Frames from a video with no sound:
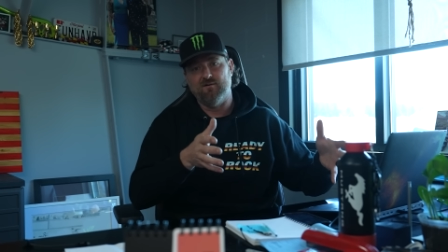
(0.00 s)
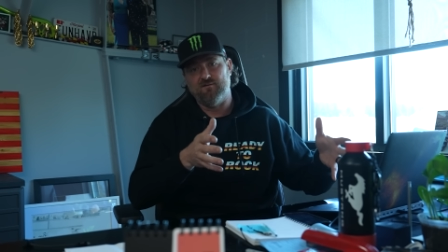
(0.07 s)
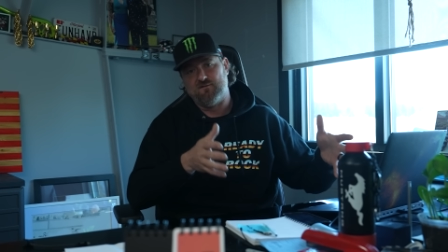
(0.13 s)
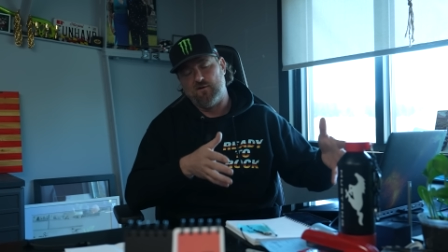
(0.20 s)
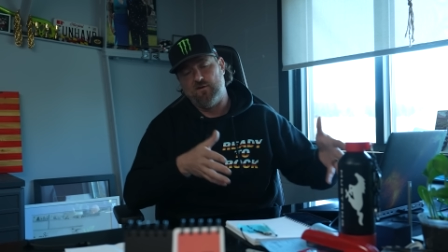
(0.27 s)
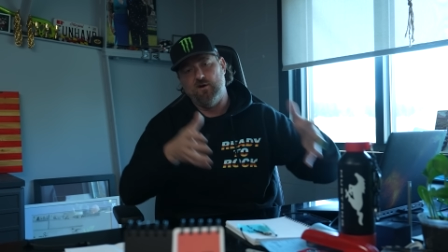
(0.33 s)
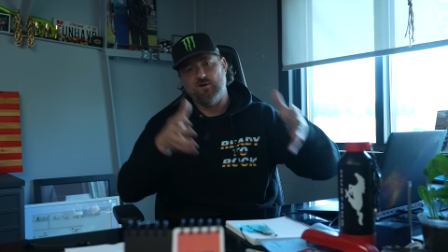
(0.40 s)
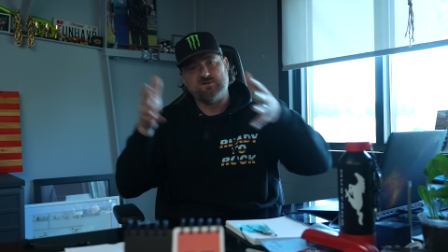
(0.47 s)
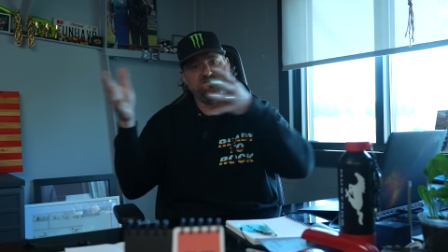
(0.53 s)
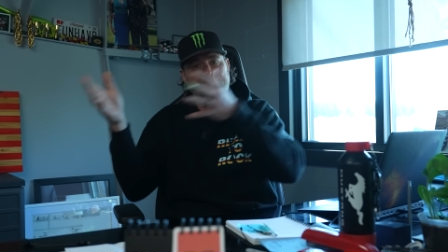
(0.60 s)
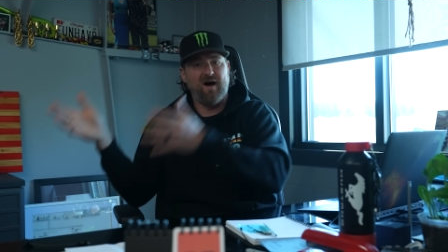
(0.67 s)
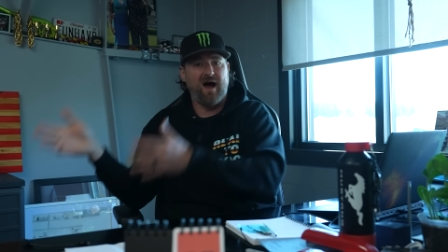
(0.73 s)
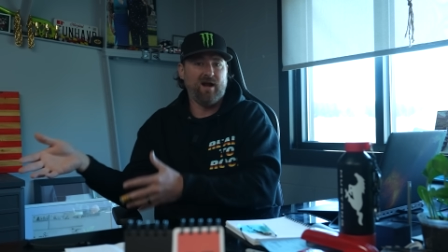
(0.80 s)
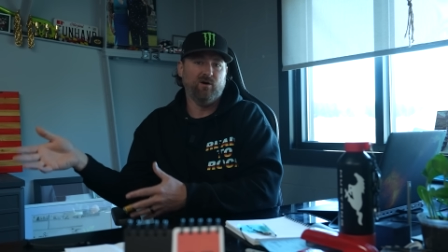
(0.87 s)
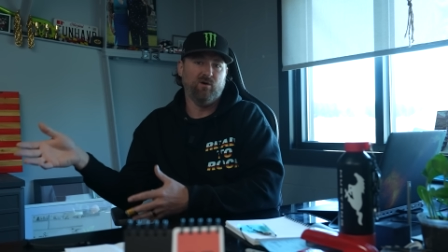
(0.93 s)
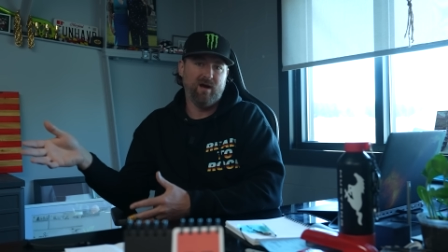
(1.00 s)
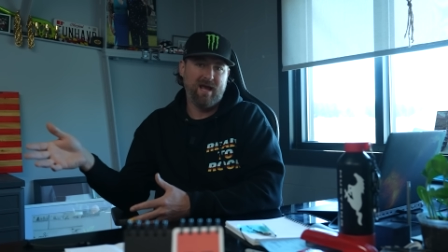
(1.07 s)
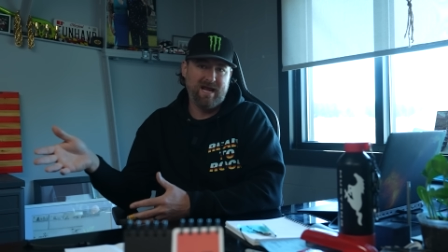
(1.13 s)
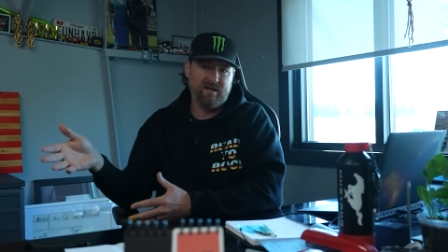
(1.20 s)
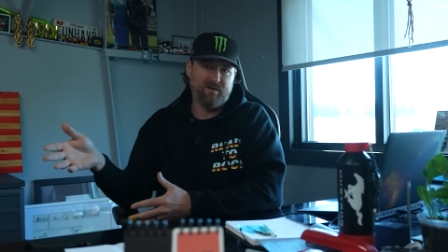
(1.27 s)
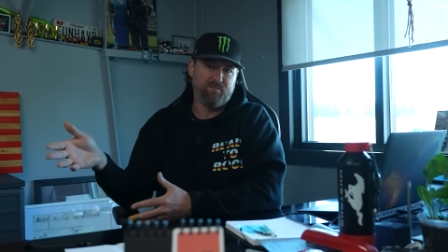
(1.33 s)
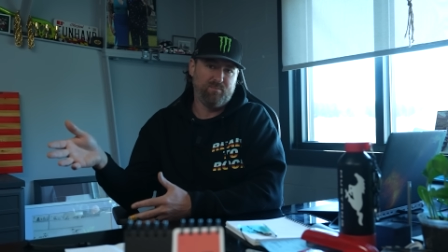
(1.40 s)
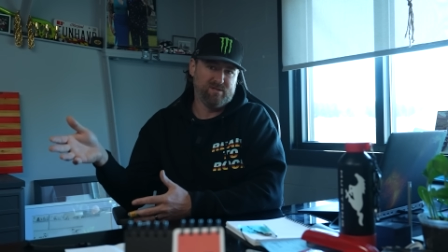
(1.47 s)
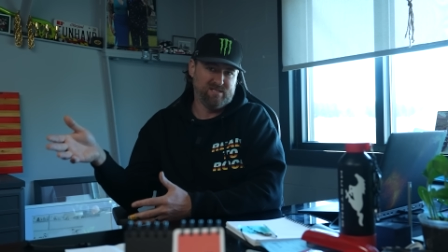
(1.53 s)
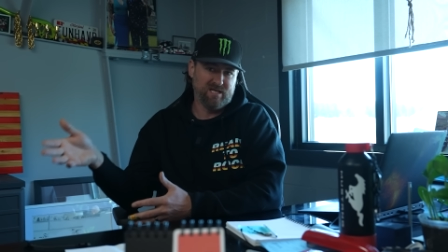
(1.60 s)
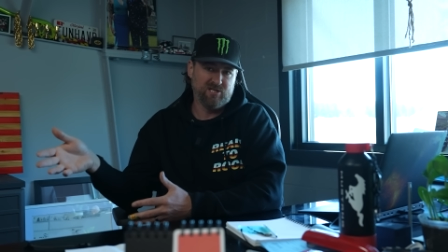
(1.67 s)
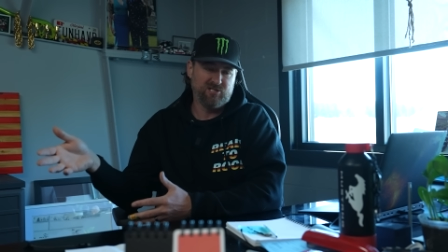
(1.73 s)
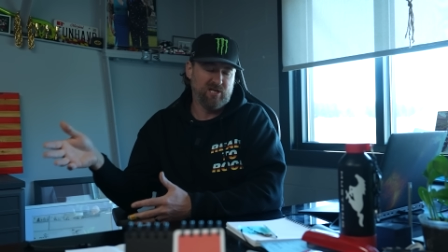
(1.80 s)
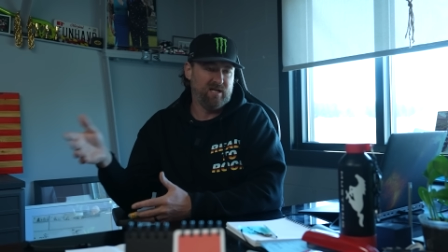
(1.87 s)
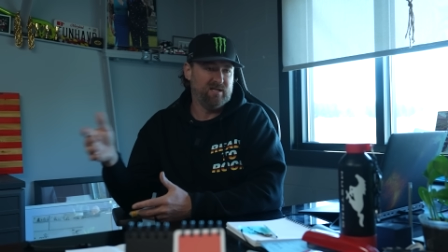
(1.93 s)
for those final eight
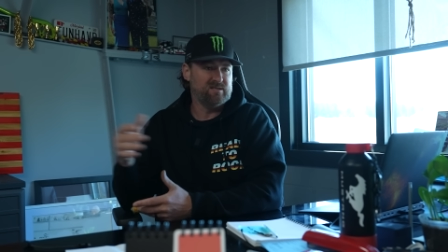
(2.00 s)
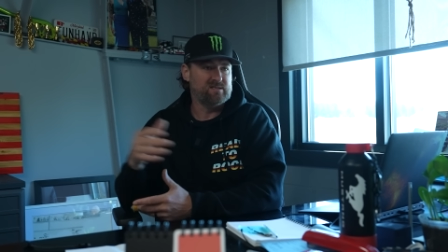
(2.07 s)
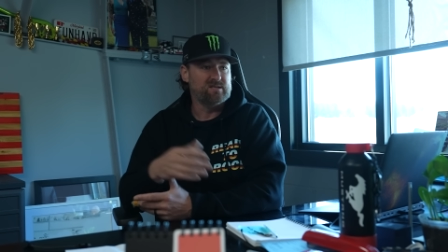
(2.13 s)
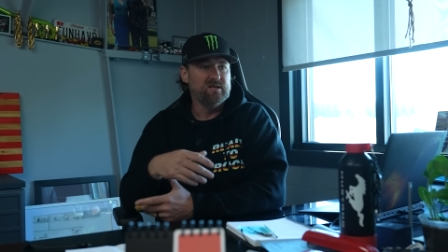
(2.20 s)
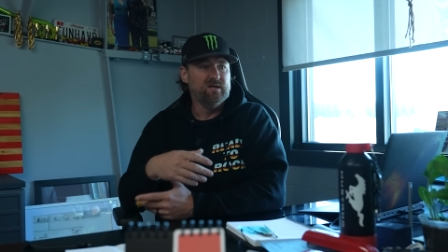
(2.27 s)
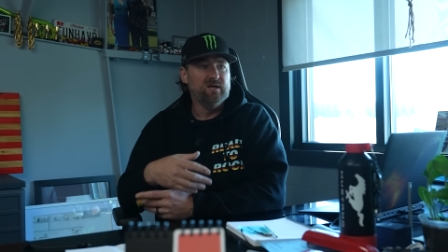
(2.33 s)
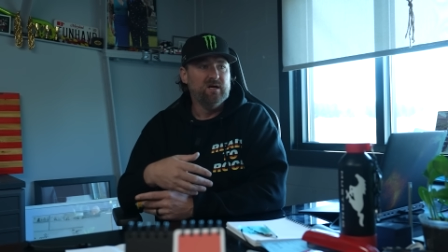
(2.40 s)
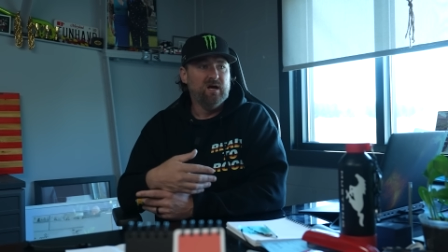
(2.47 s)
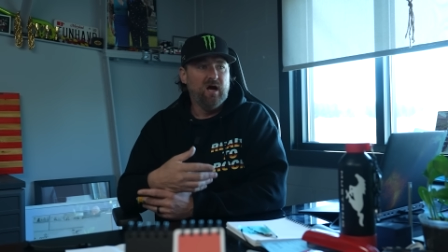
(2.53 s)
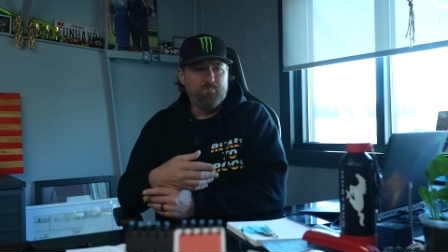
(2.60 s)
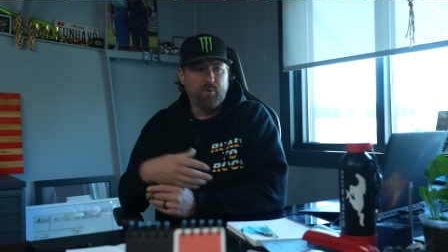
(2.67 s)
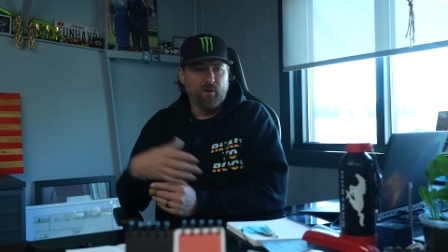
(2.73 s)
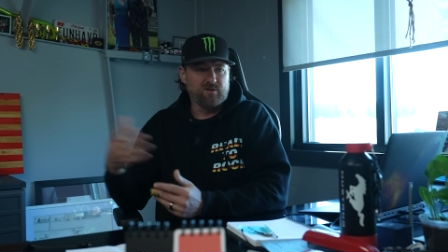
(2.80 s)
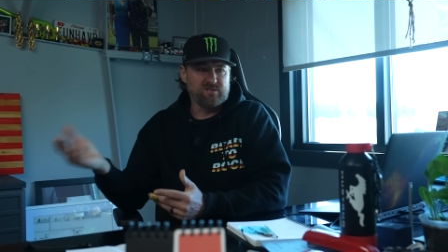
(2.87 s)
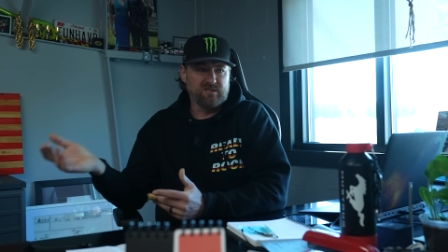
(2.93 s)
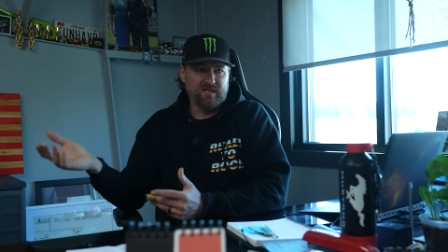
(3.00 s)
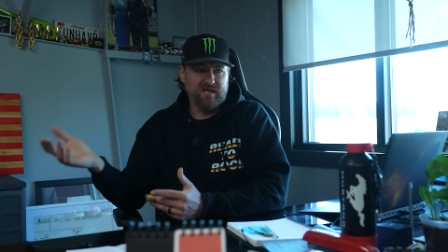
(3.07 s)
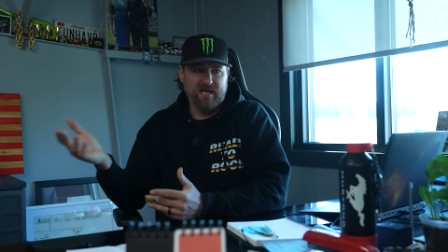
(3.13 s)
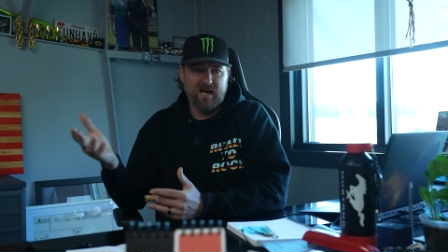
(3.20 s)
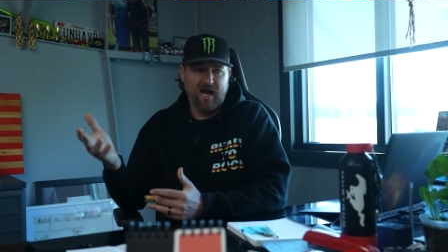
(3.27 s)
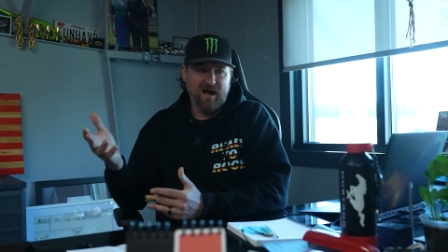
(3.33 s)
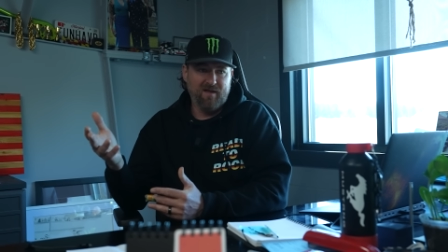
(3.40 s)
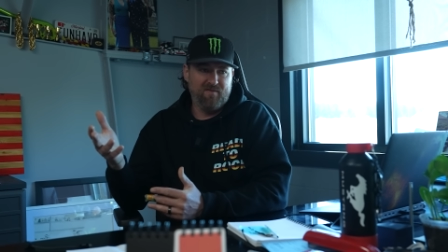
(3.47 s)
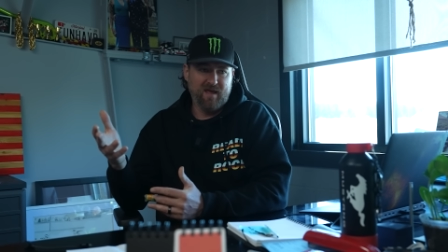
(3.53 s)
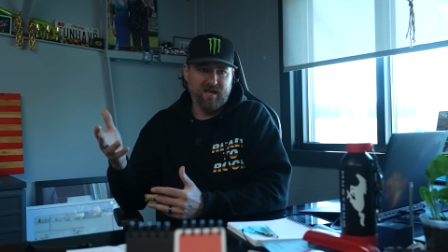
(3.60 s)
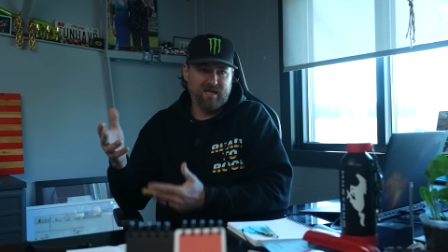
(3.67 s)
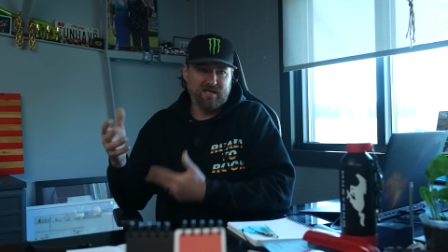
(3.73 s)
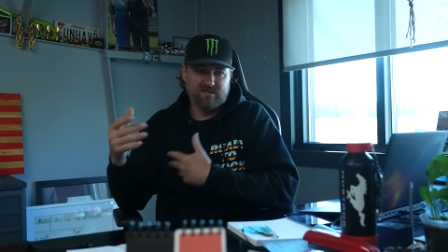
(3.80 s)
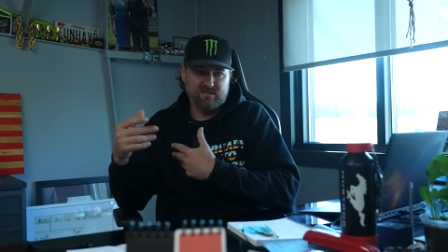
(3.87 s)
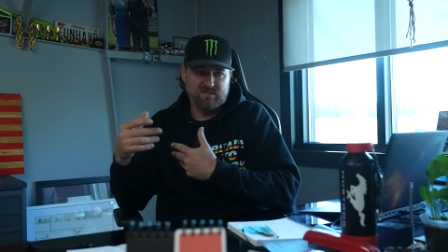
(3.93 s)
positions. Personally, I
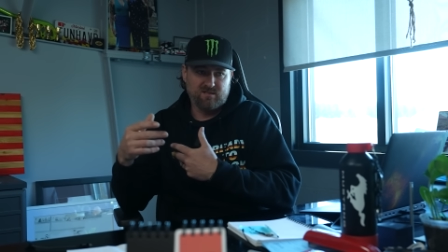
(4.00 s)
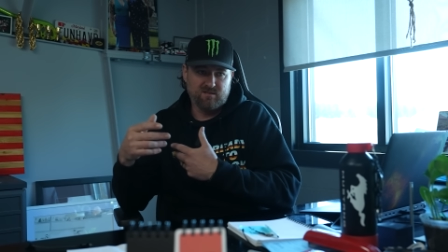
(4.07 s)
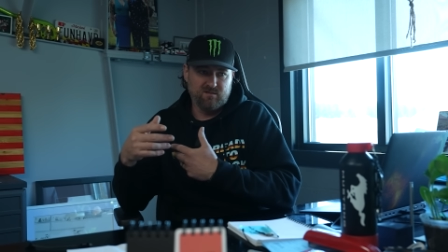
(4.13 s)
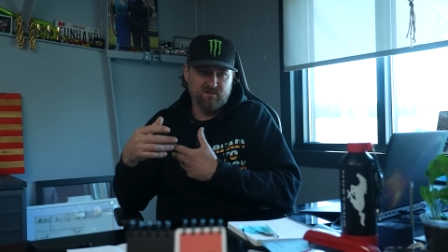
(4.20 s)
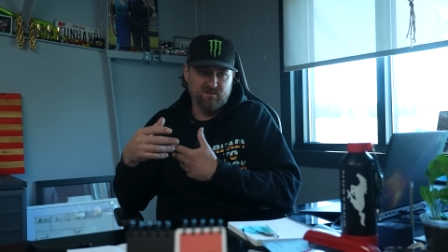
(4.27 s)
think it's